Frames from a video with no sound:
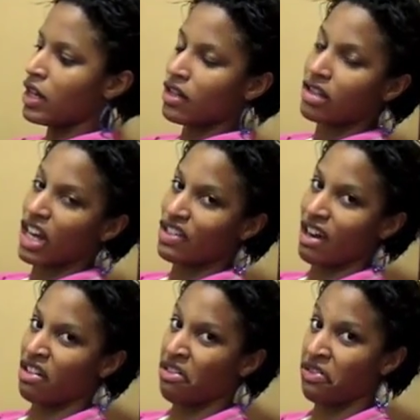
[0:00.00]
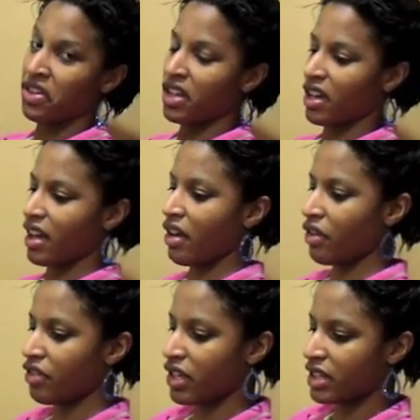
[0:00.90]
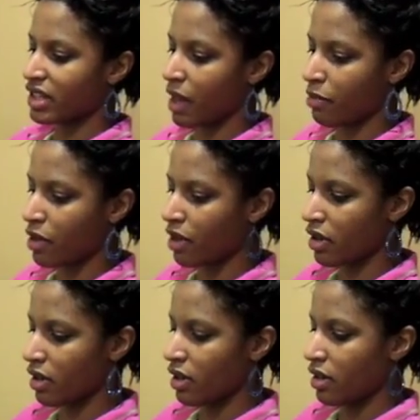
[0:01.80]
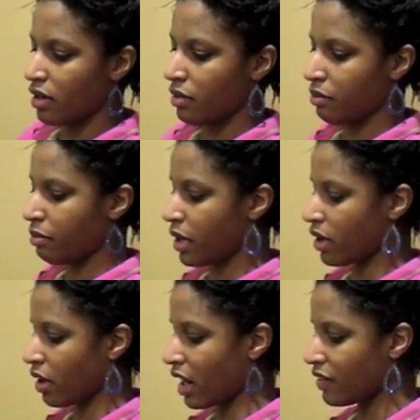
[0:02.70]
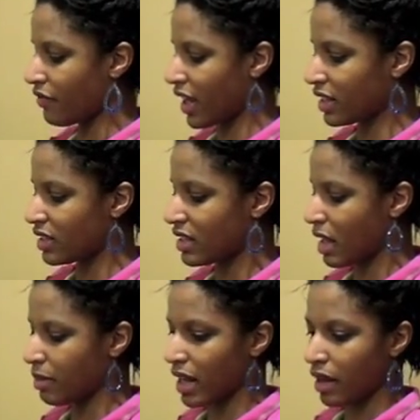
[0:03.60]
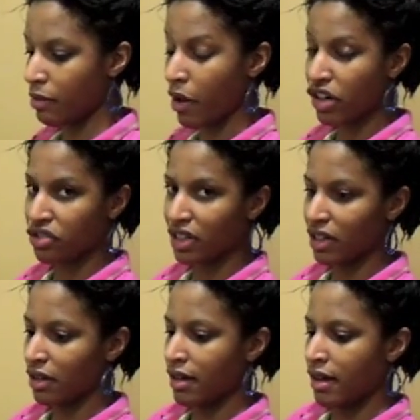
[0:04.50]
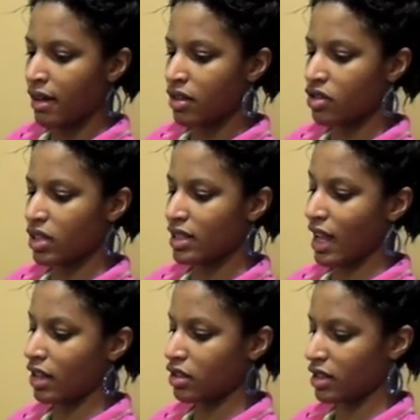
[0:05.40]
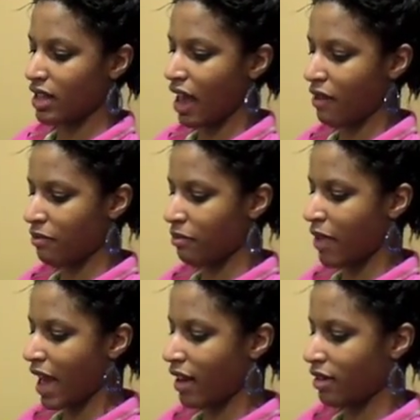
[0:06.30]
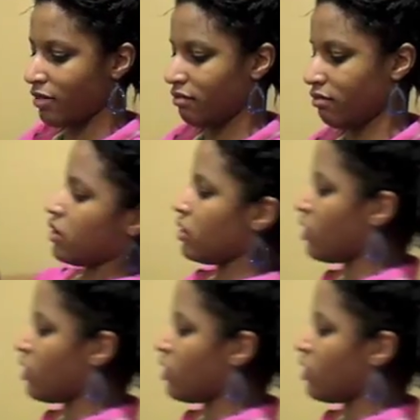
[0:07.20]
So I try to go for the healthiest type of butter, and in fact this is type of like a margarine, so it's not that bad. So